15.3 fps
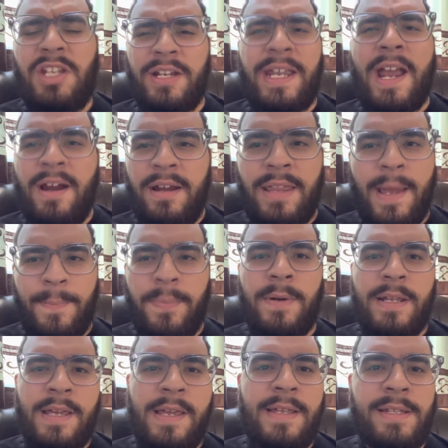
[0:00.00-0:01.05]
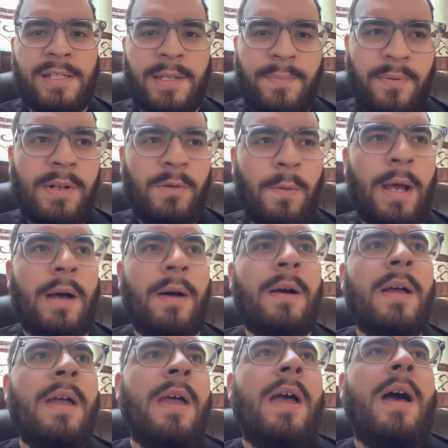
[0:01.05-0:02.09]
care of that pretty easily, pretty well.
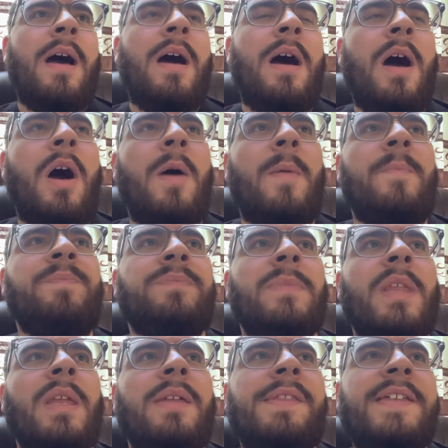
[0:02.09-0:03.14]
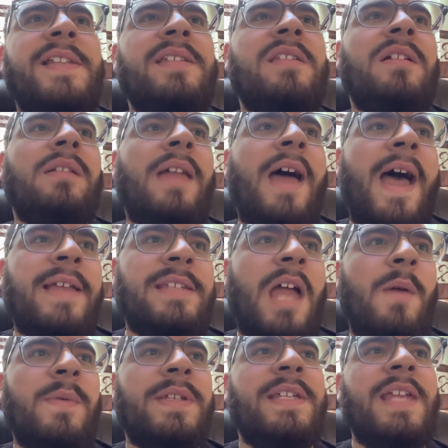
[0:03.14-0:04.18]
This is the last,
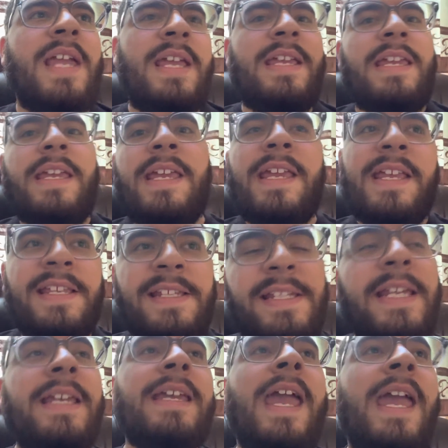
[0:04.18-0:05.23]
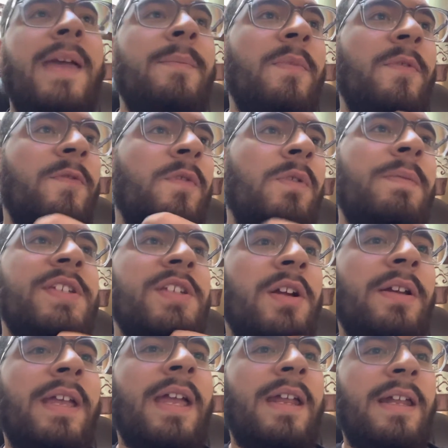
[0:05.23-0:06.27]
I would say, easy game before we
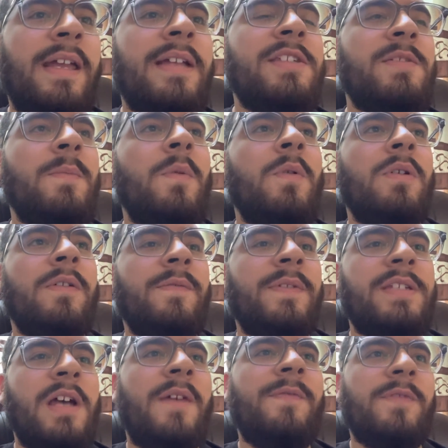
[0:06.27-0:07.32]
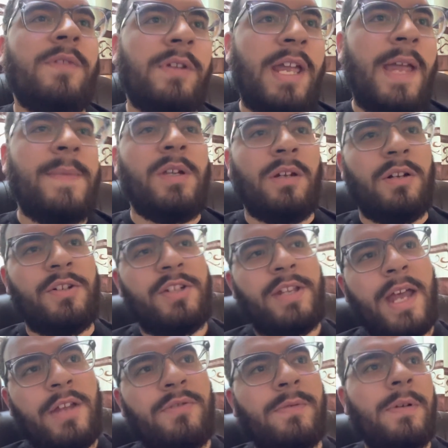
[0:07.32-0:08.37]
start getting into more of the tougher games on our
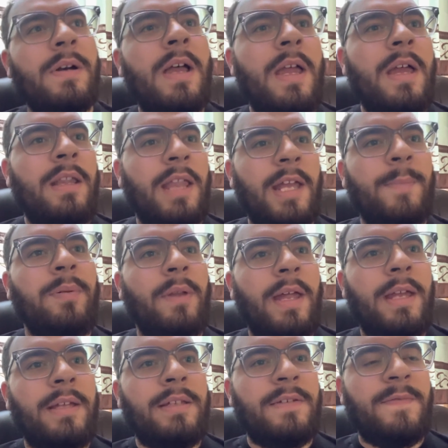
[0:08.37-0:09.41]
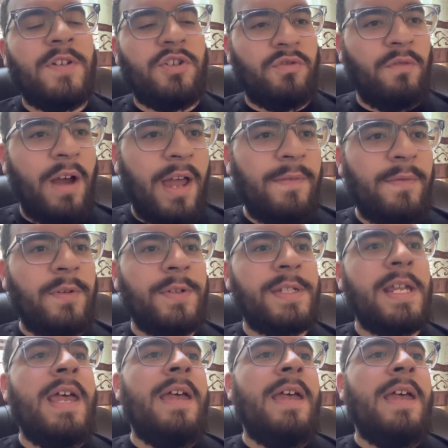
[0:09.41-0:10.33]
schedule, like playing division rivals